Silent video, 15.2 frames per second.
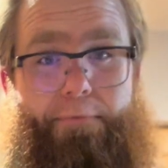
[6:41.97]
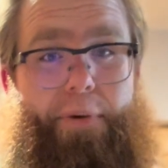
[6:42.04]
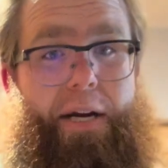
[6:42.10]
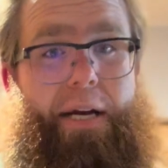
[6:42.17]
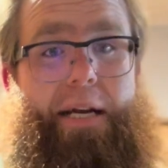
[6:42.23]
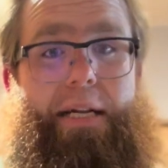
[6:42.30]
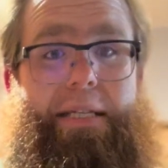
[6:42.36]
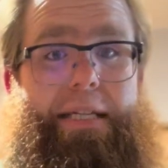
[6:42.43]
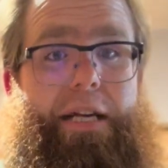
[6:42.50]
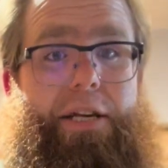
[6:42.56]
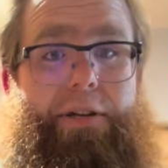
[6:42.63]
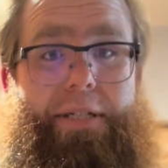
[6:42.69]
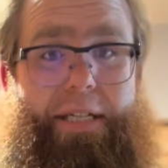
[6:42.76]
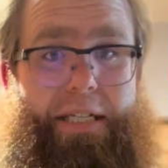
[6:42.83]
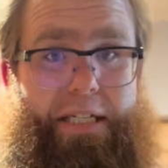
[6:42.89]
fucking until
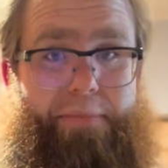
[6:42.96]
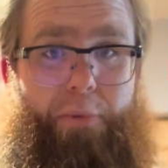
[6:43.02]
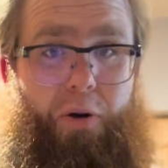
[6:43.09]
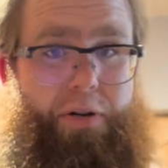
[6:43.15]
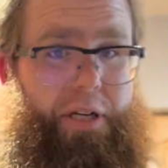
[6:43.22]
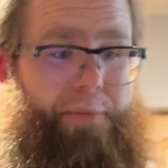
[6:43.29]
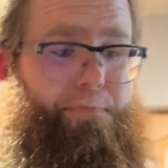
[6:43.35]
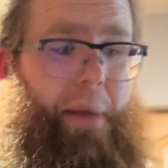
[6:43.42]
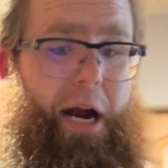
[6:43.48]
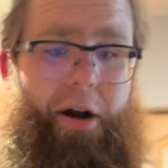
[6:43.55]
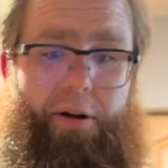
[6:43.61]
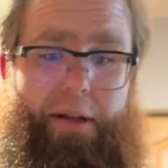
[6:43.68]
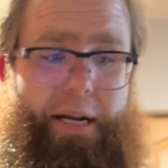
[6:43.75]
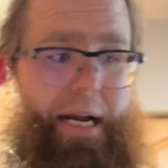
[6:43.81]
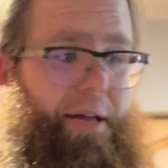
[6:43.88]
you see smoke just
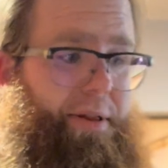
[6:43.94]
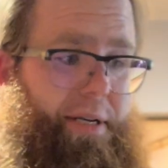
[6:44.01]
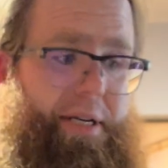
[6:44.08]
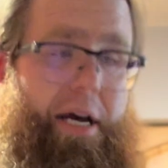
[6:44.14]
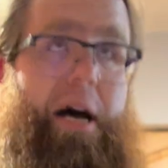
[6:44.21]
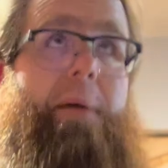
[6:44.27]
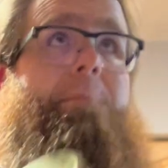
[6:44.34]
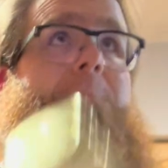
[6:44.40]
barreling out the top.